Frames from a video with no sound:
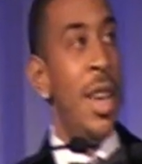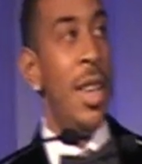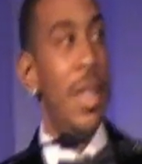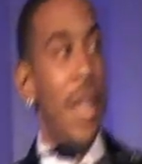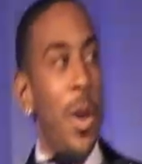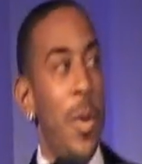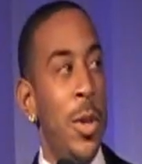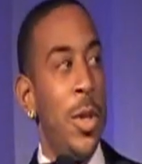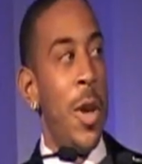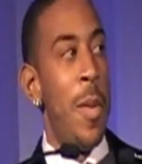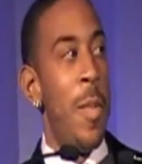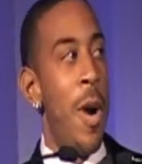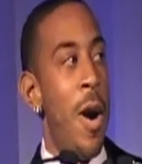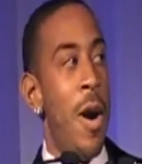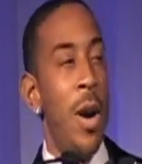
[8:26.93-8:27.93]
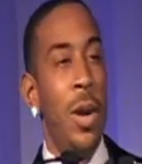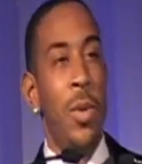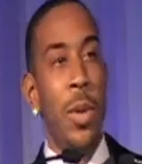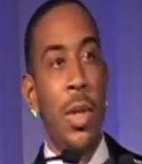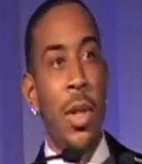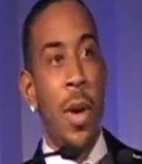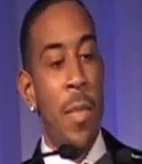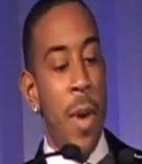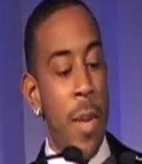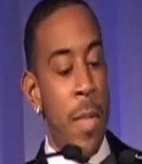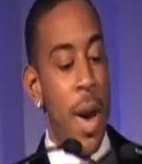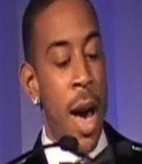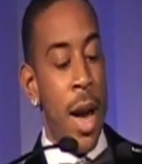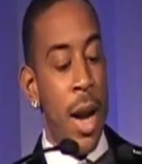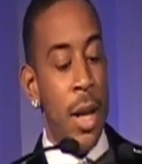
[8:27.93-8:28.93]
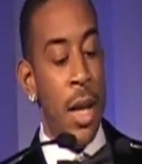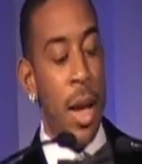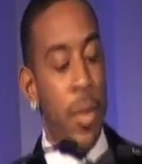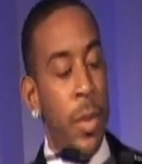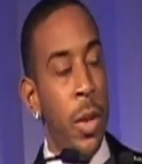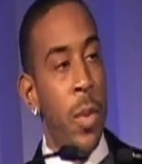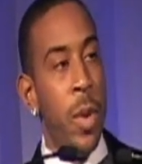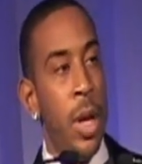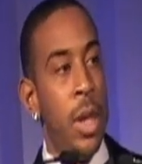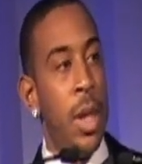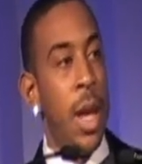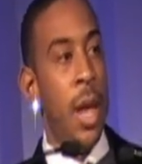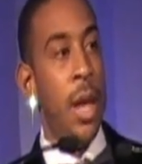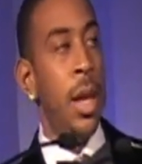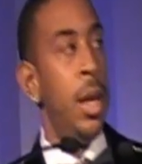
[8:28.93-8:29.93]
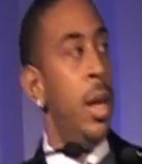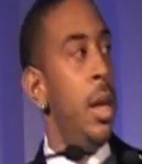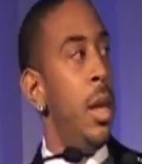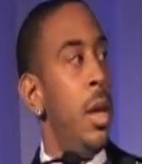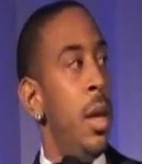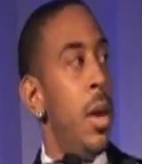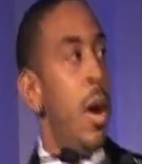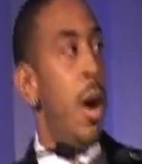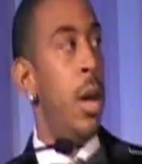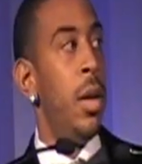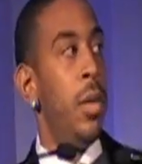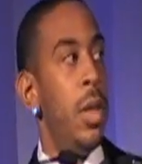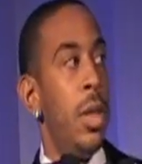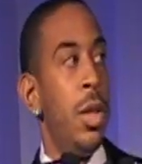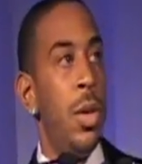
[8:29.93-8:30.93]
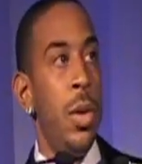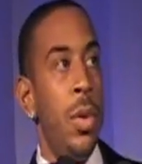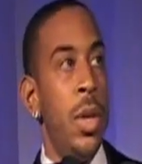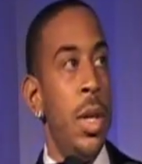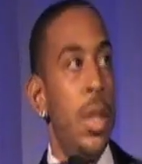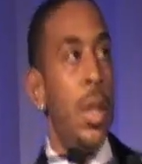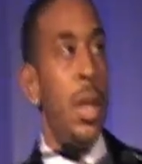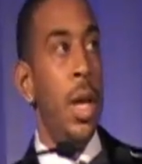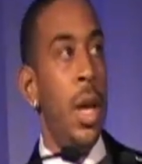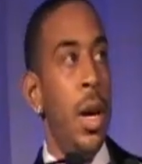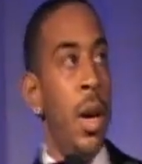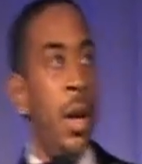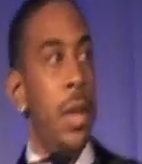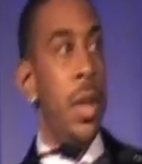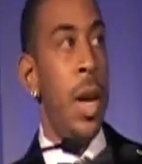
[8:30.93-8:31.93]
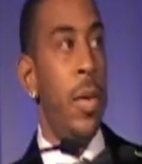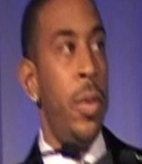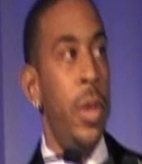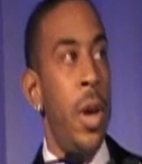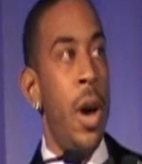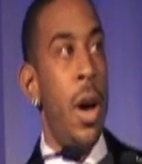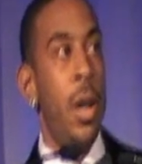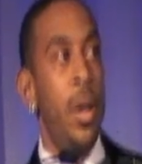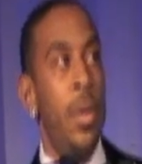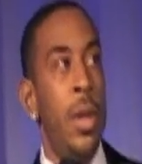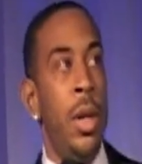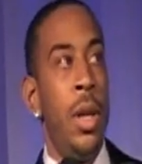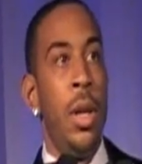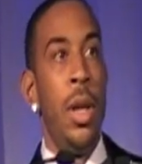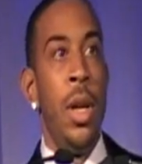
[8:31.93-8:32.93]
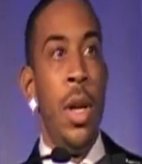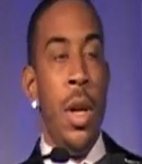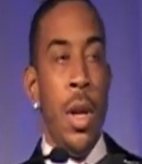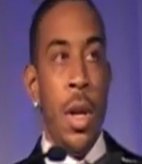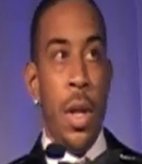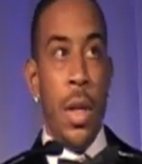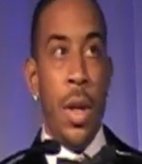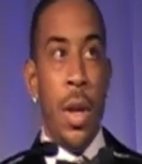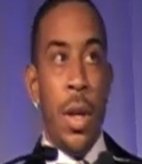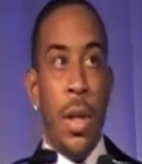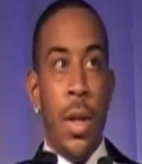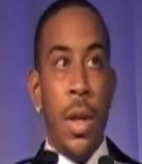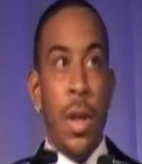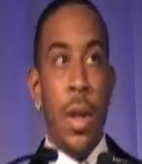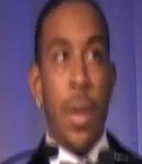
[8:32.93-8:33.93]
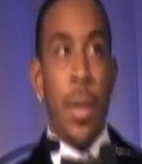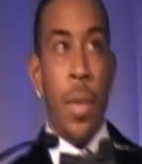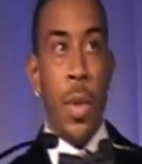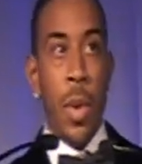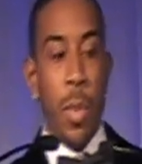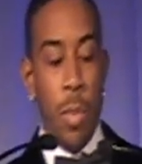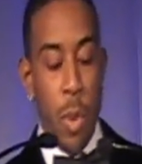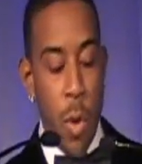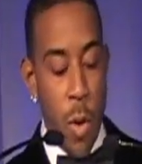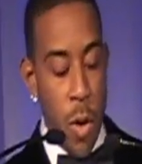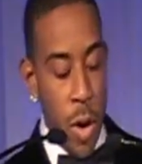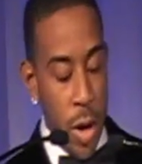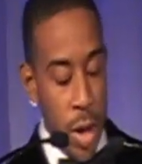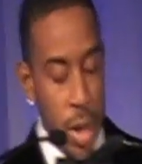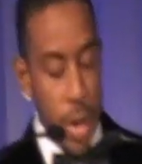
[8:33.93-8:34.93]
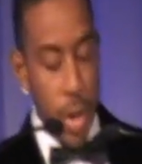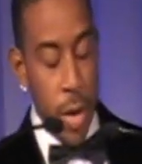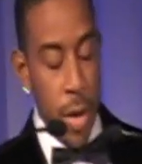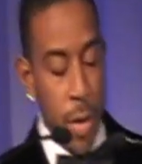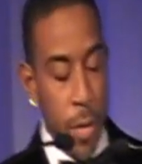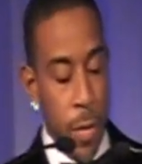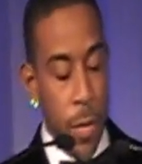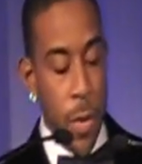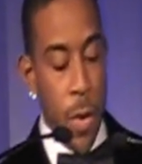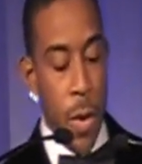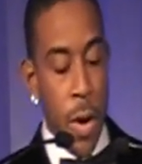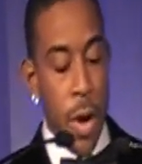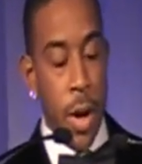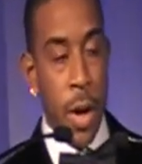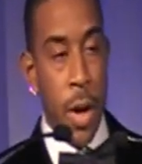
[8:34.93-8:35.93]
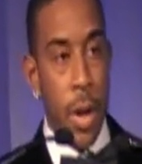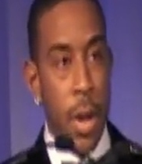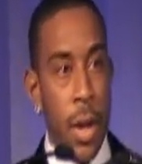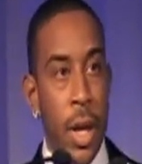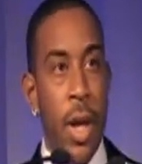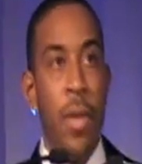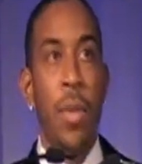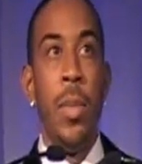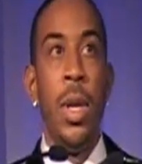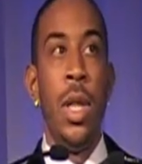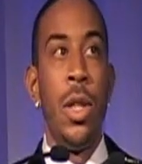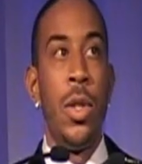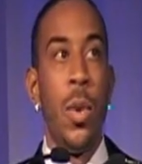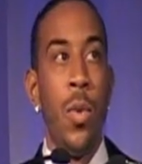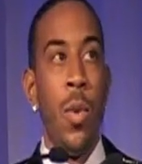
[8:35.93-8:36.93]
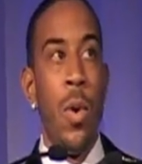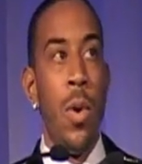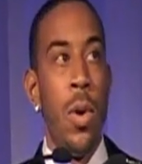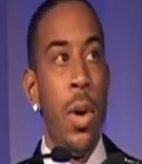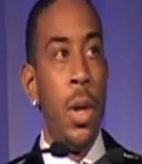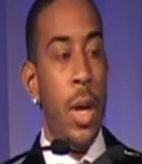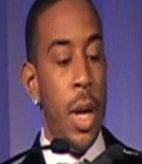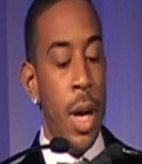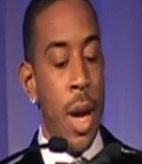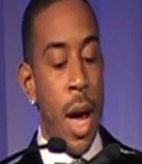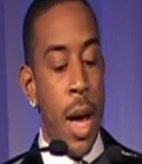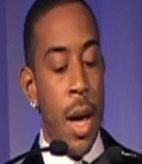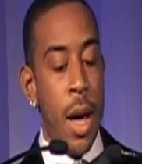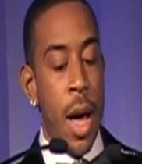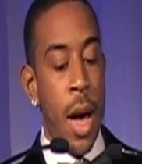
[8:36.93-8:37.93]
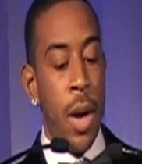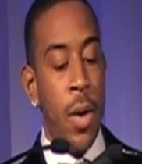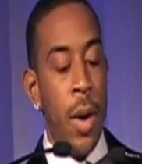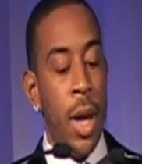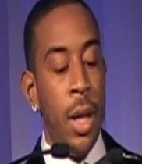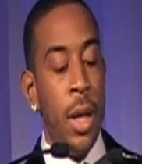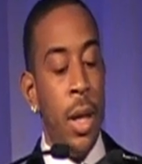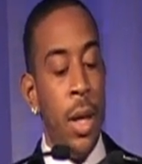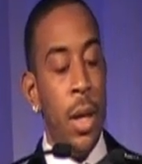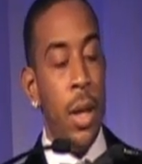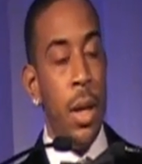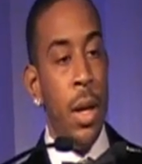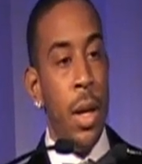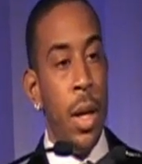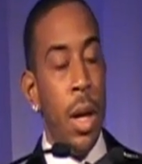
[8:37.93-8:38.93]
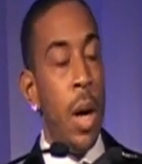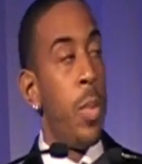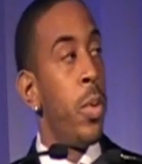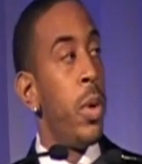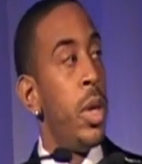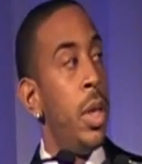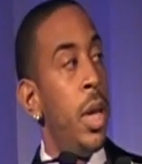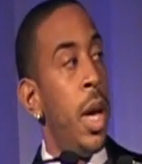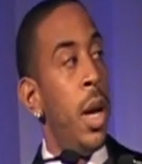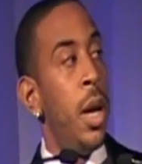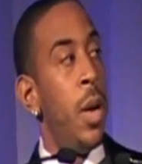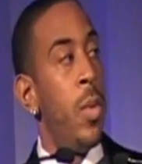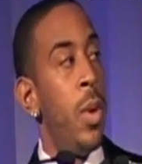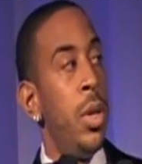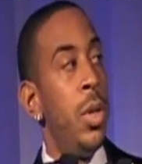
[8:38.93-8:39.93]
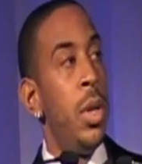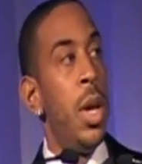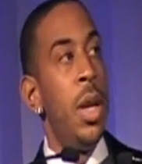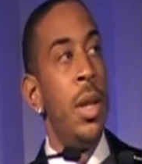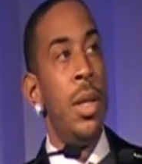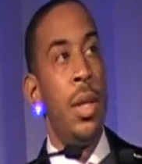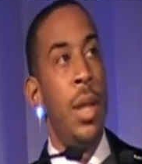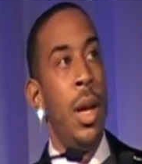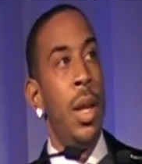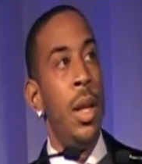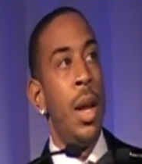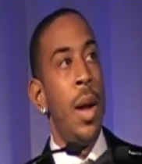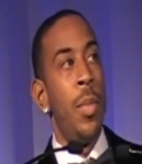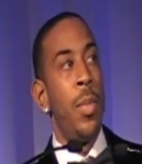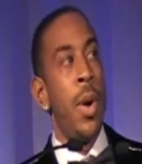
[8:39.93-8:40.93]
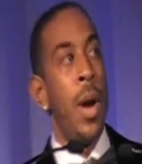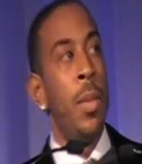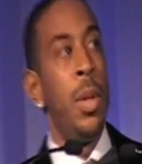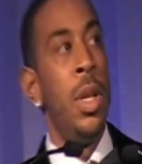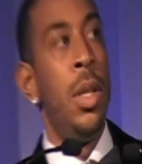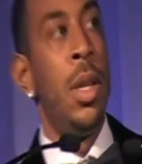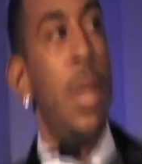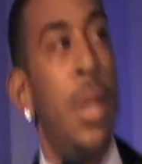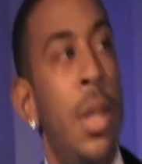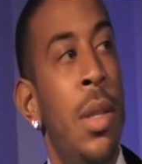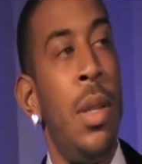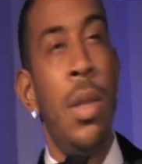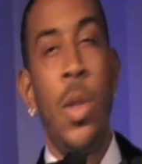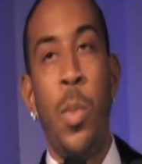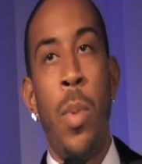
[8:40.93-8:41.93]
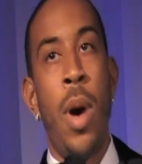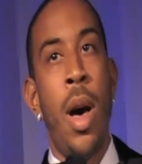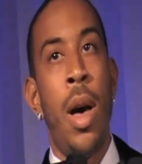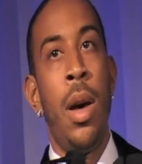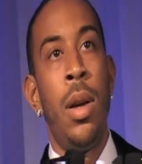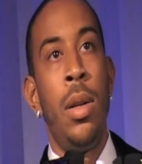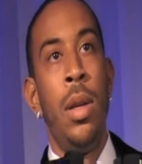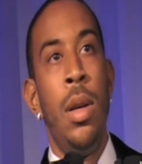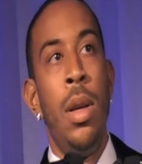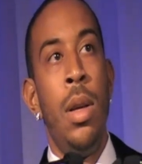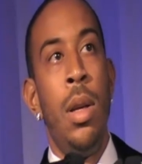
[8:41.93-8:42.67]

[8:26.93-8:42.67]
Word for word: and say what's on my heart and what's on my mind. I definitely want to thank all of the students in here and definitely all of the the the, the board for giving me this award, and I, I greatly appreciate it and want you to understand that I'm probably just as inspired